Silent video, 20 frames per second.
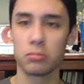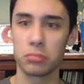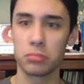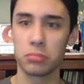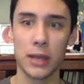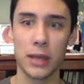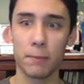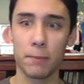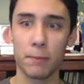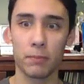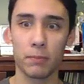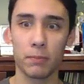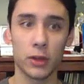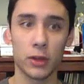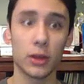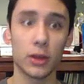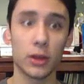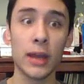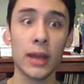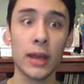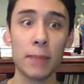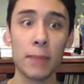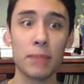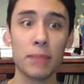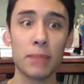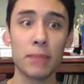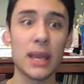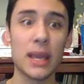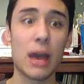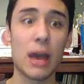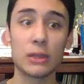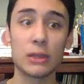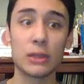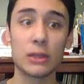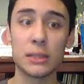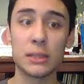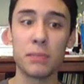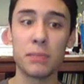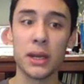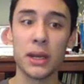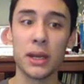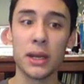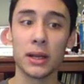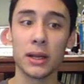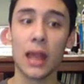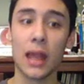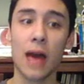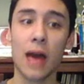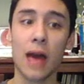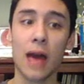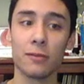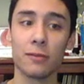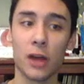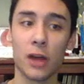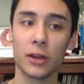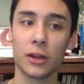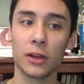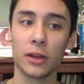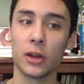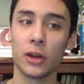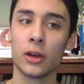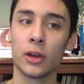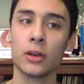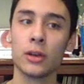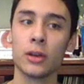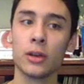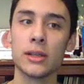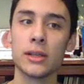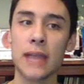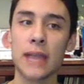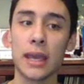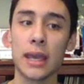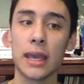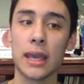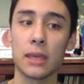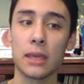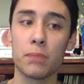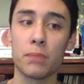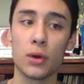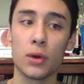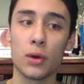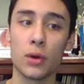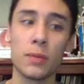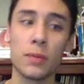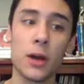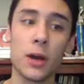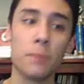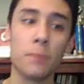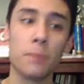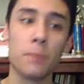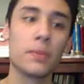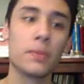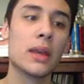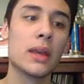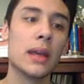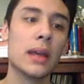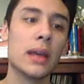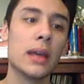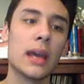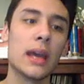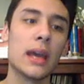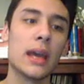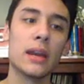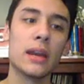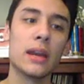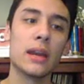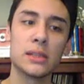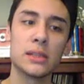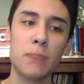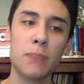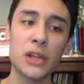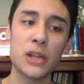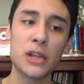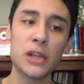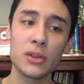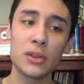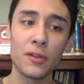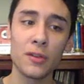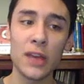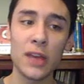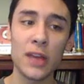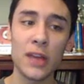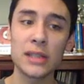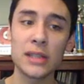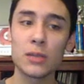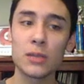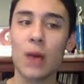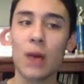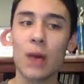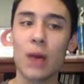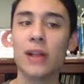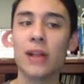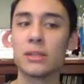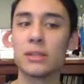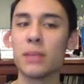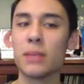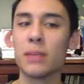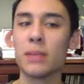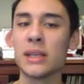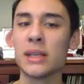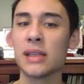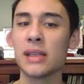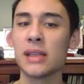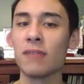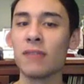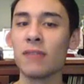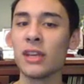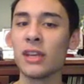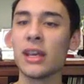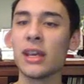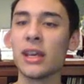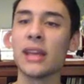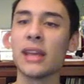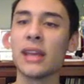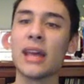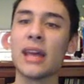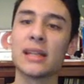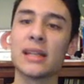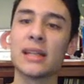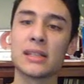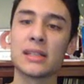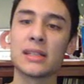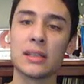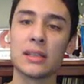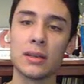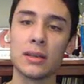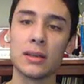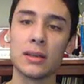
yep, you're gonna be outspeeding a lot of other tanky Pokemon. And special defense, while it's base 70, and that's